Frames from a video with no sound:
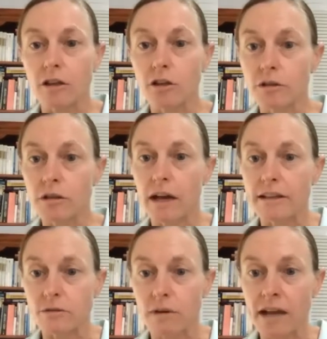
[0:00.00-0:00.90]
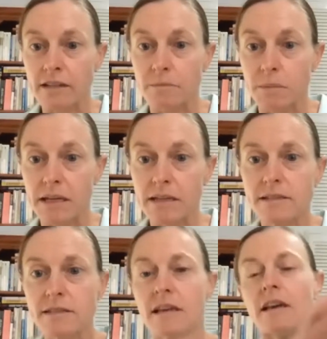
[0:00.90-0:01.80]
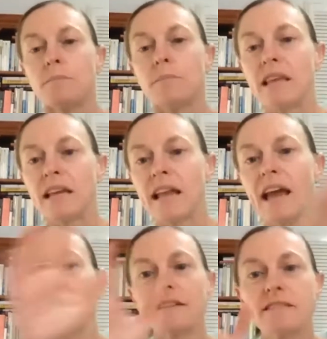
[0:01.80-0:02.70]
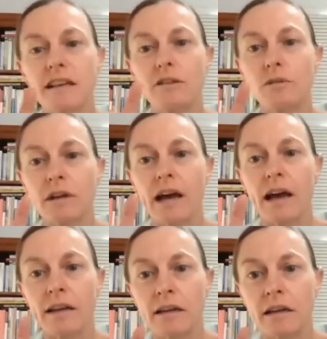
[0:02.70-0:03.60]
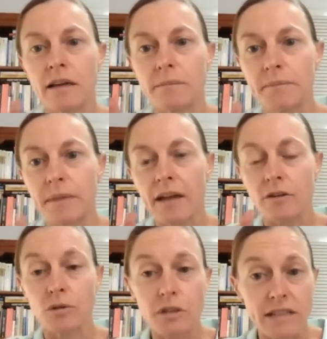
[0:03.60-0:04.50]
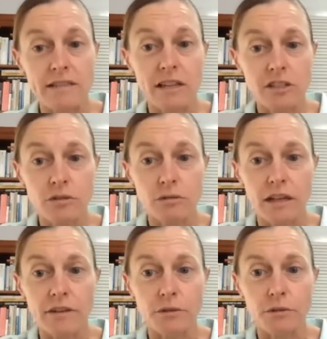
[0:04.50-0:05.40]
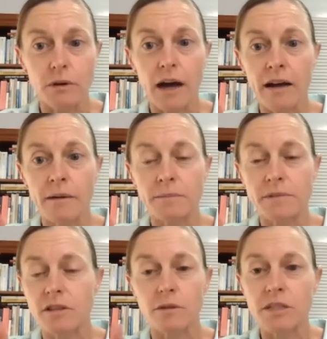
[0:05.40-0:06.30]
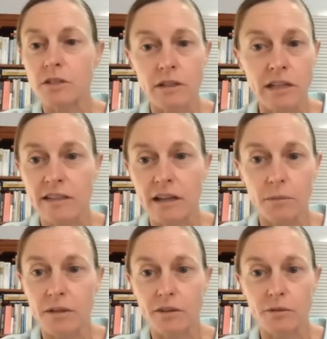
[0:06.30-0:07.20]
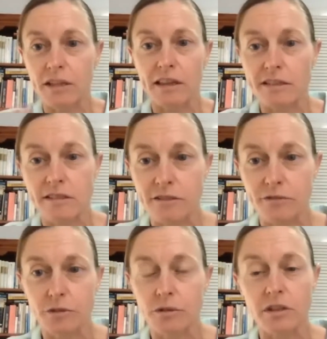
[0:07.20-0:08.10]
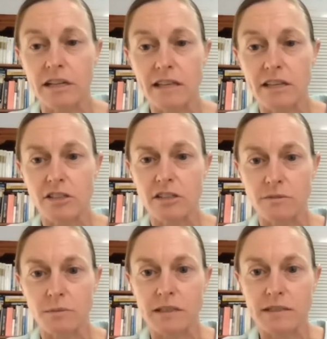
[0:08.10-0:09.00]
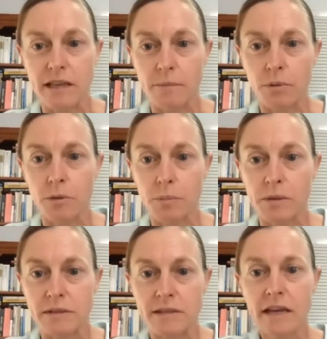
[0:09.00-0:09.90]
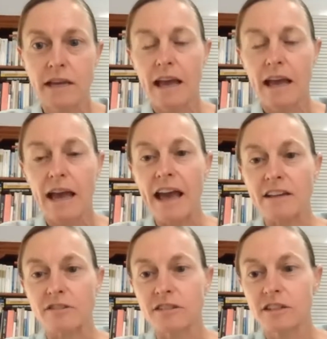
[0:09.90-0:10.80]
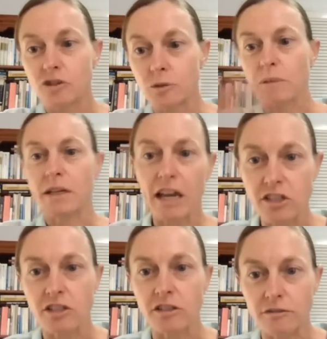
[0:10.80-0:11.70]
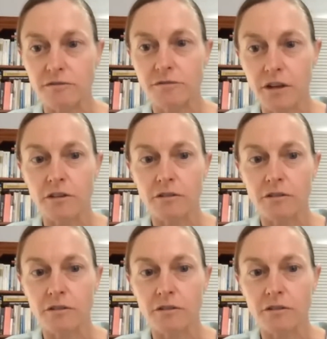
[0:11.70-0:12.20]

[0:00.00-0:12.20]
that localised, grounded piece, but then how does that look at an organisational level so that we don't end up with 3,000 different organisations with the same purpose and duplication of